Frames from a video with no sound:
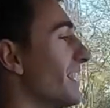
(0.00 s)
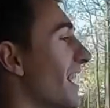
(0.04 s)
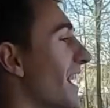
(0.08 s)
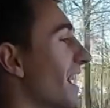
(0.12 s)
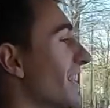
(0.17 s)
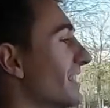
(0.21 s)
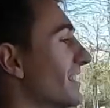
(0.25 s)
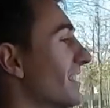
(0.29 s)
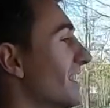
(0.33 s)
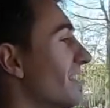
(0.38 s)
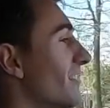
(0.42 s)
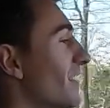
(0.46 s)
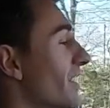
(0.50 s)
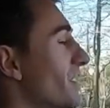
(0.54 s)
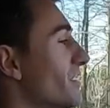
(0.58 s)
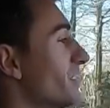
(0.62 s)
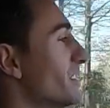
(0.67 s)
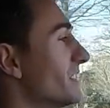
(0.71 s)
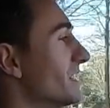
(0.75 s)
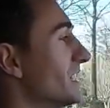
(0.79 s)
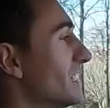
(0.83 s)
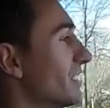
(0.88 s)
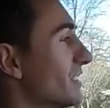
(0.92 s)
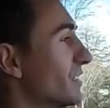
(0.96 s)
I love how you
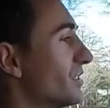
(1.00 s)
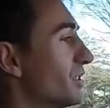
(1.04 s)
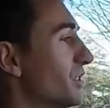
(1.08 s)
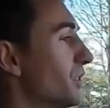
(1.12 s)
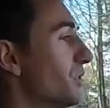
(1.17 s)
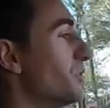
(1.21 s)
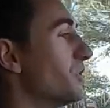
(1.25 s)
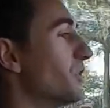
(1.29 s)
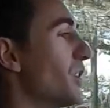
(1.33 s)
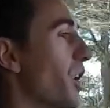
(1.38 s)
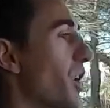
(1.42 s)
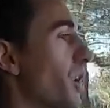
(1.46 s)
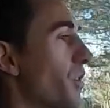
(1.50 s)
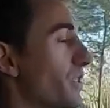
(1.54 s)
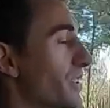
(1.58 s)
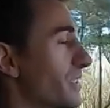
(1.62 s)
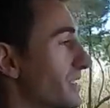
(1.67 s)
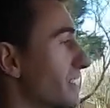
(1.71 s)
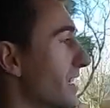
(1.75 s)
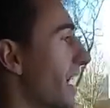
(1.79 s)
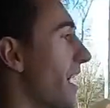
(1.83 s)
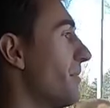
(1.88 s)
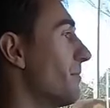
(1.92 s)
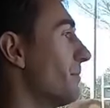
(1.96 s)
can see the two-tone, the
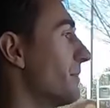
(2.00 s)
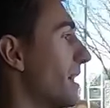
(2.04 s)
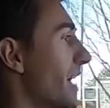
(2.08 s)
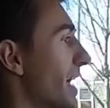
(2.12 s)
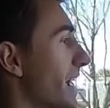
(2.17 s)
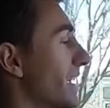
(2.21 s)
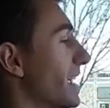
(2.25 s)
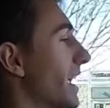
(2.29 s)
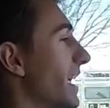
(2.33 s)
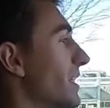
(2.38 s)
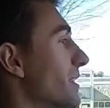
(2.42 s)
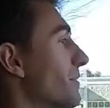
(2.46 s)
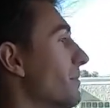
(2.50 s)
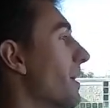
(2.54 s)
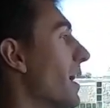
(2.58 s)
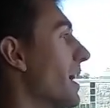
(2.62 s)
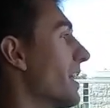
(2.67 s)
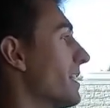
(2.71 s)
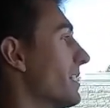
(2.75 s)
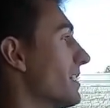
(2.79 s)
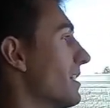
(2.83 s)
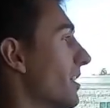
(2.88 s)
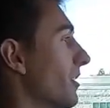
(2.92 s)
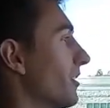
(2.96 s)
satin black and the
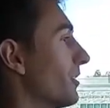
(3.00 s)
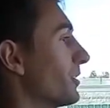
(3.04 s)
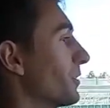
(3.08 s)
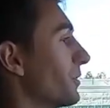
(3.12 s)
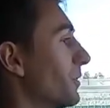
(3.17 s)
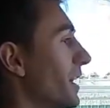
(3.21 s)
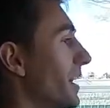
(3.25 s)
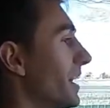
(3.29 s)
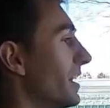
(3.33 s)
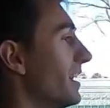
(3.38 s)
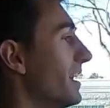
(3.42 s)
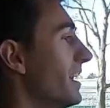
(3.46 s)
body colored red.